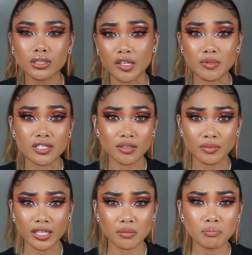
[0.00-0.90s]
gave me some
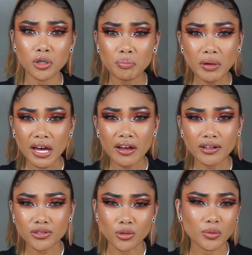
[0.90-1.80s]
like poop
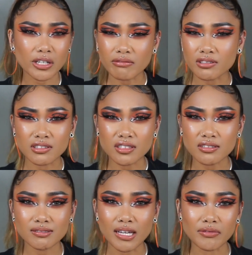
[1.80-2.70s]
bags or whatever,
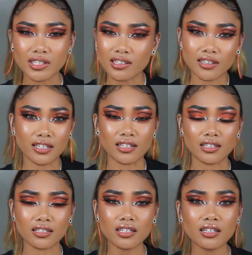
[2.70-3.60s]
just everything that they
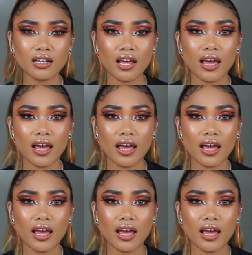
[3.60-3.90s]
needed,